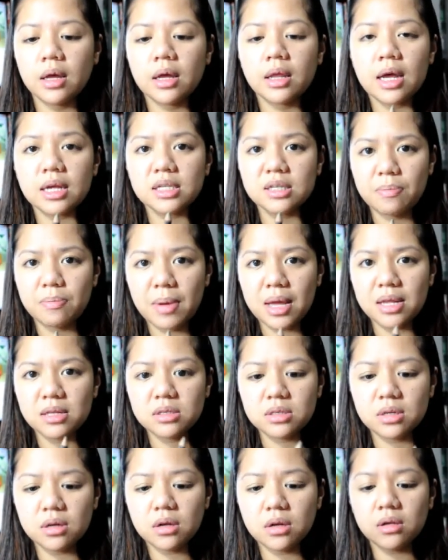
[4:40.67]
It has a
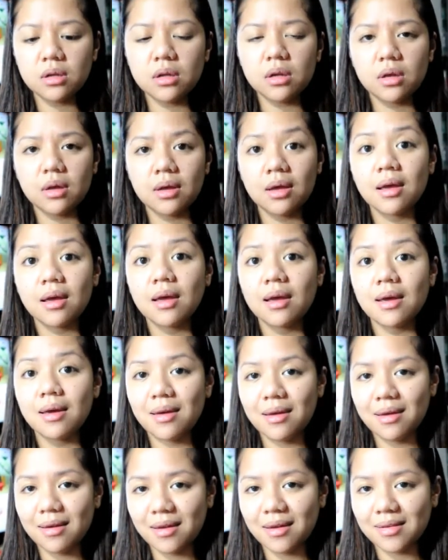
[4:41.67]
pencil,
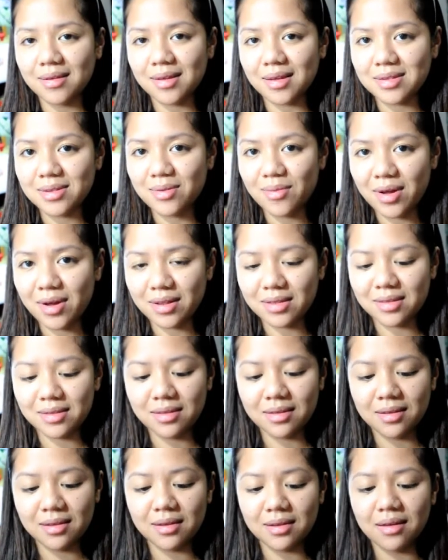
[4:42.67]
and guess what?
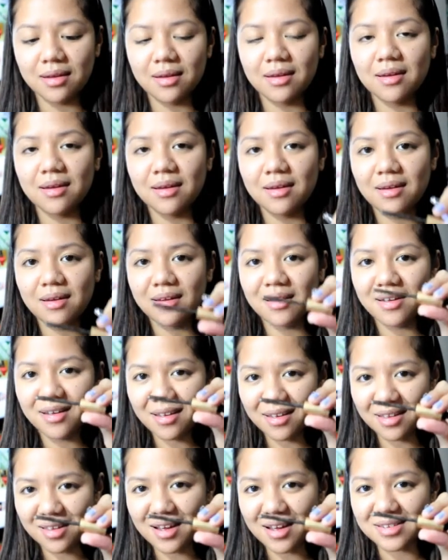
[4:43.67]

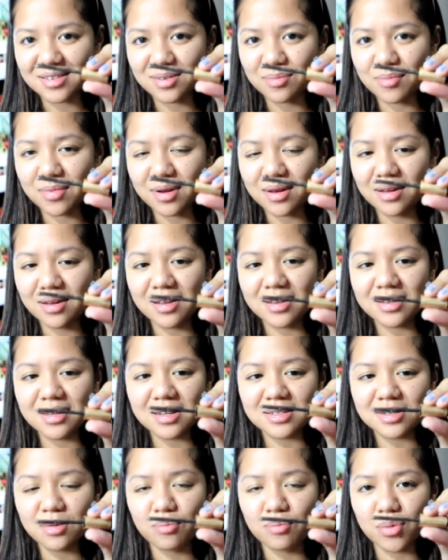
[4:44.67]
It
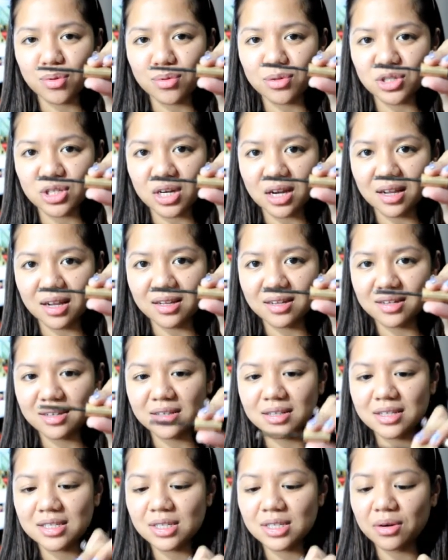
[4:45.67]
has a brow gel.
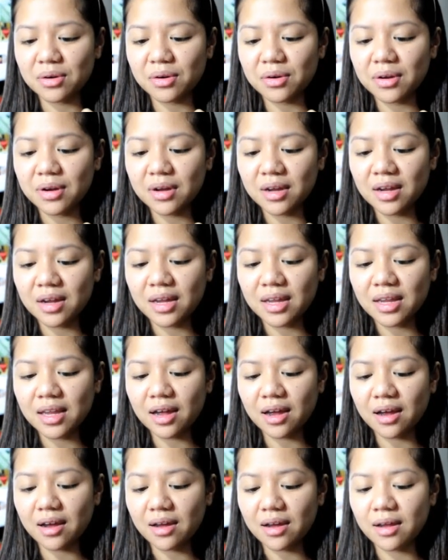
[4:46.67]
So
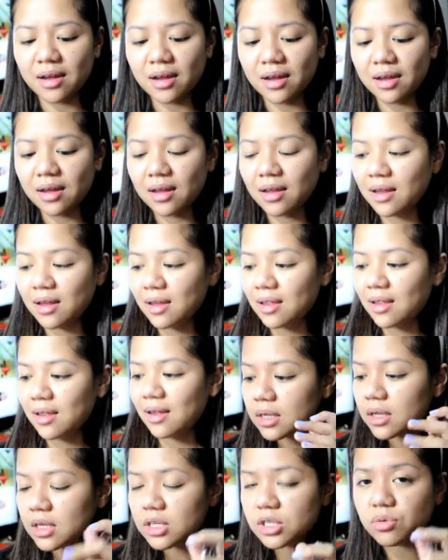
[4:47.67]
yeah,
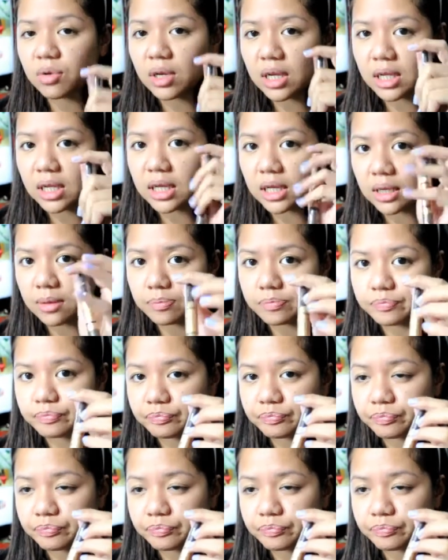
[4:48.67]
it is really,